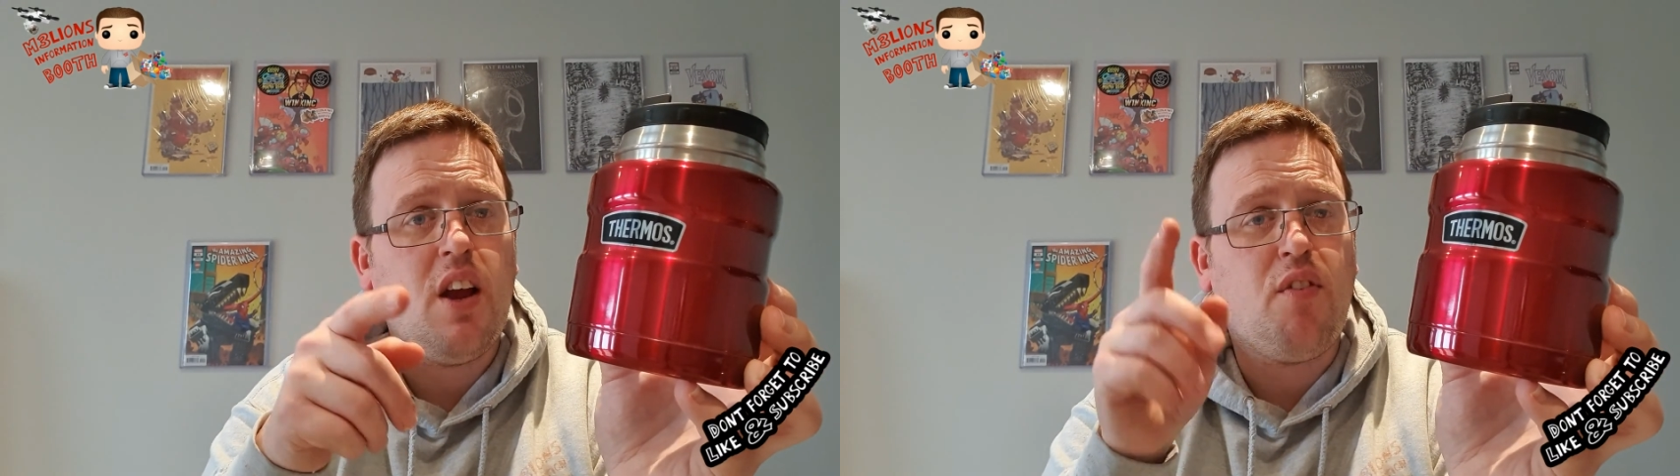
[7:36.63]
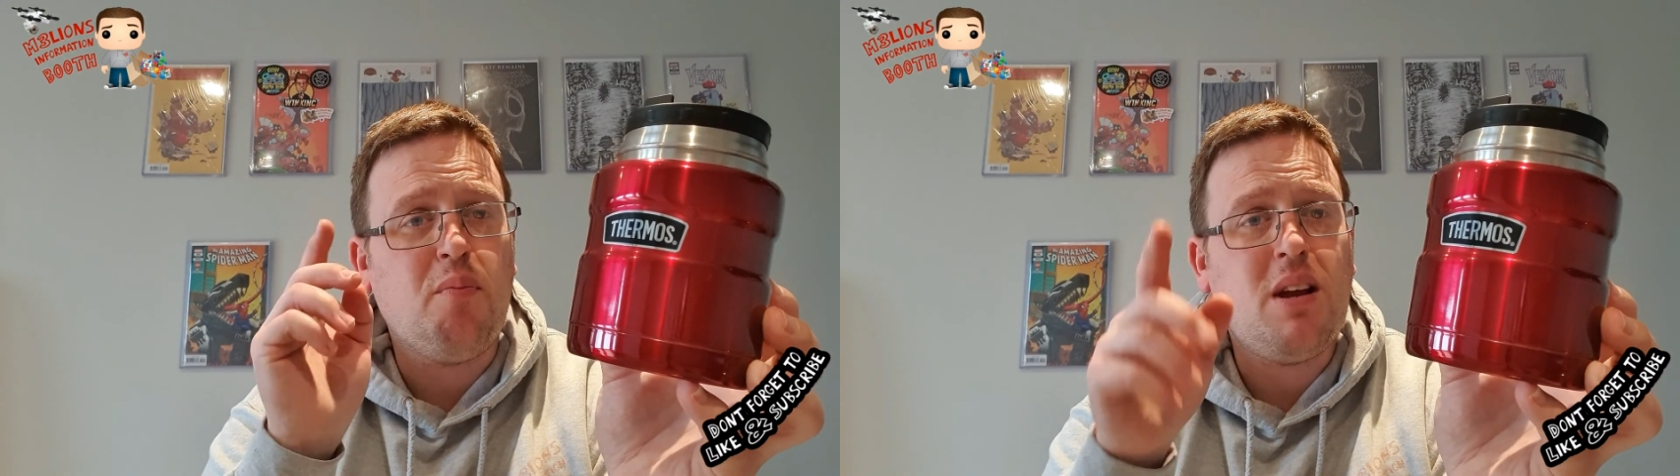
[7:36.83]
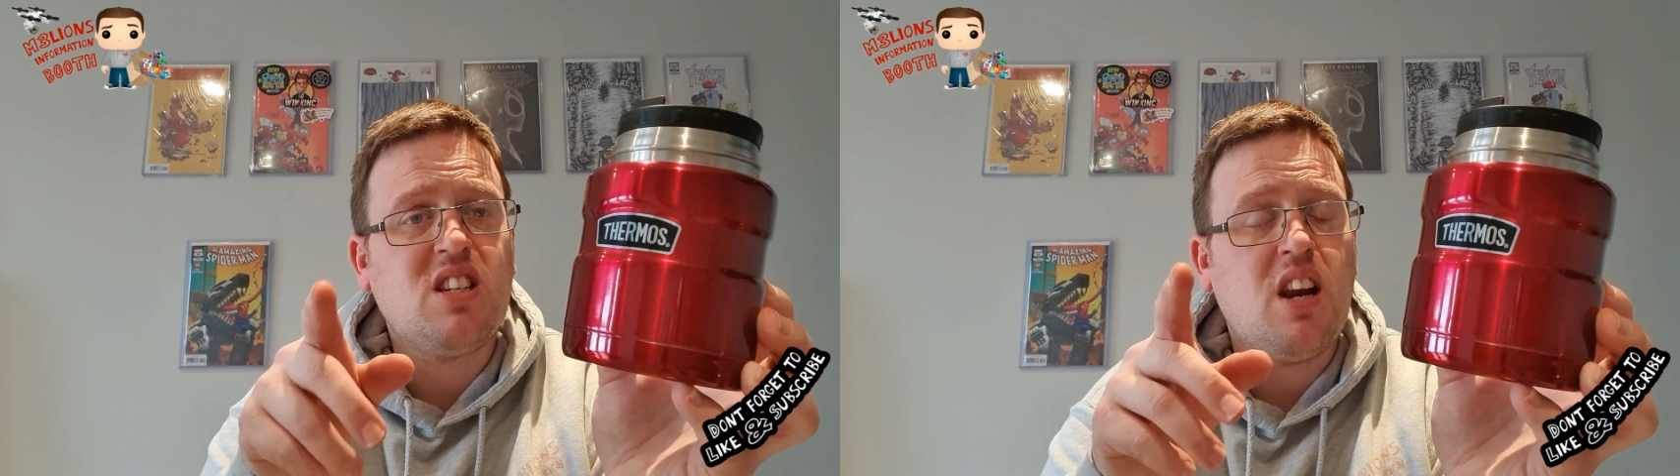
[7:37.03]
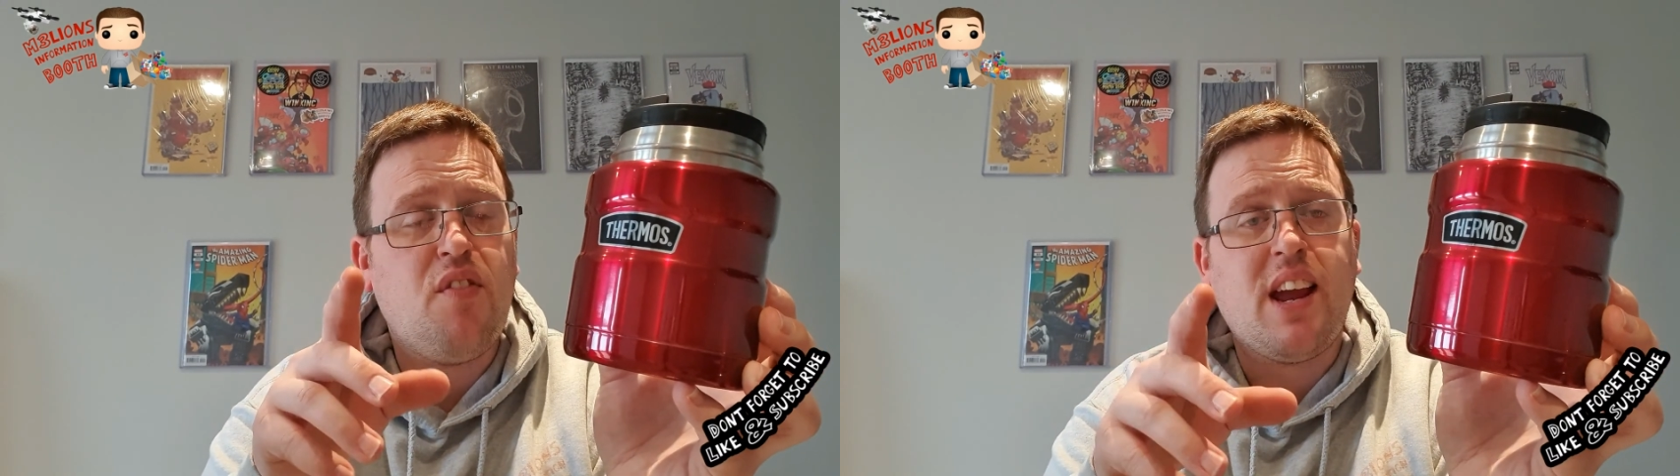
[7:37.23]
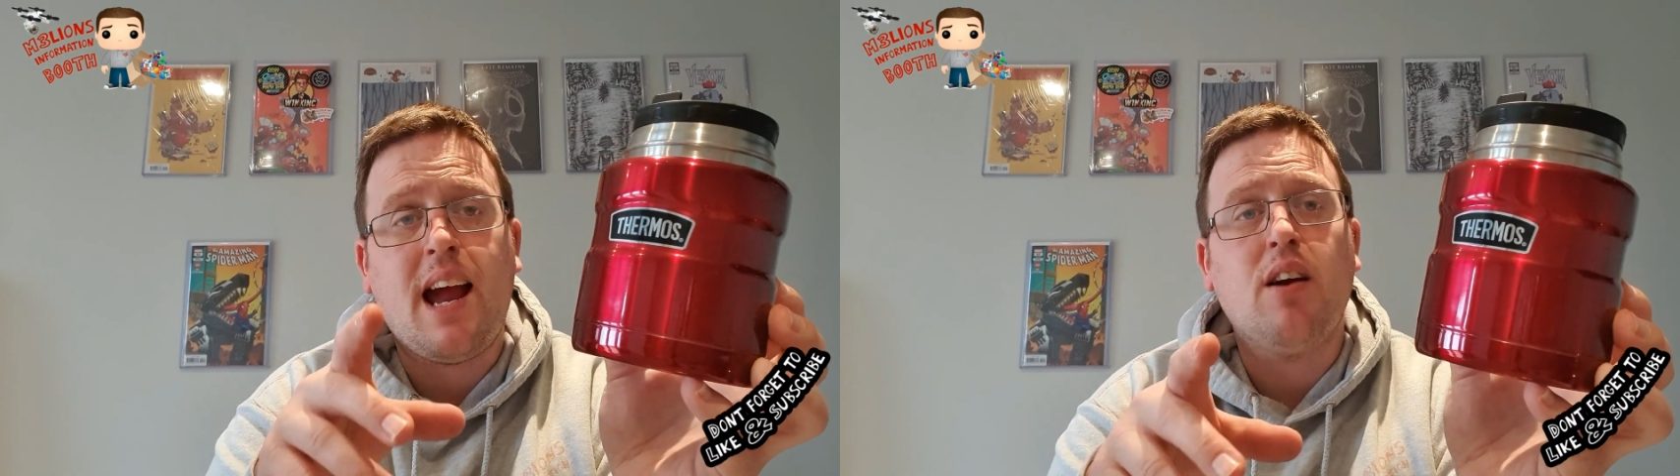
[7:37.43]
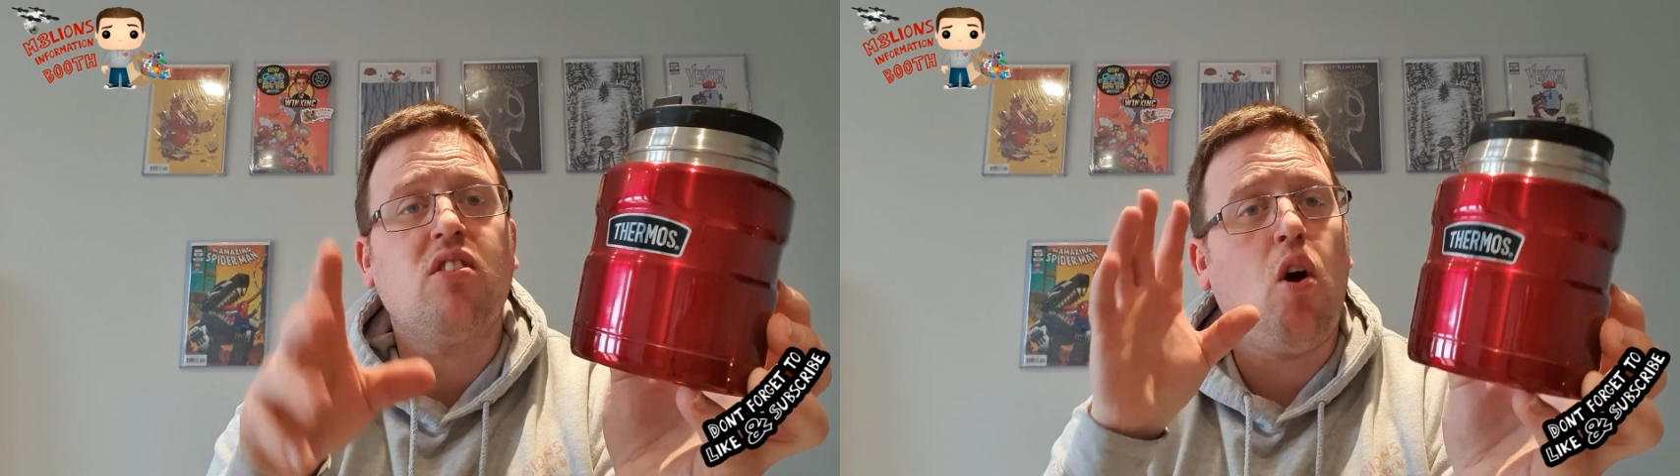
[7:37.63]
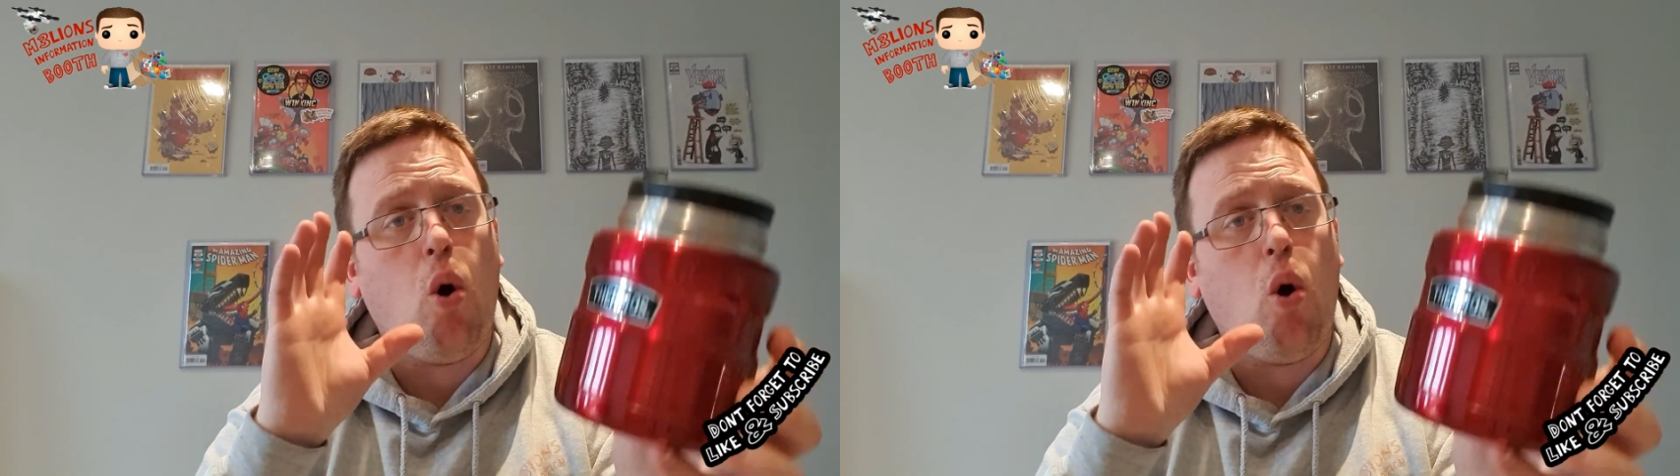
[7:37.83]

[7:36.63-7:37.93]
If I've missed anything out,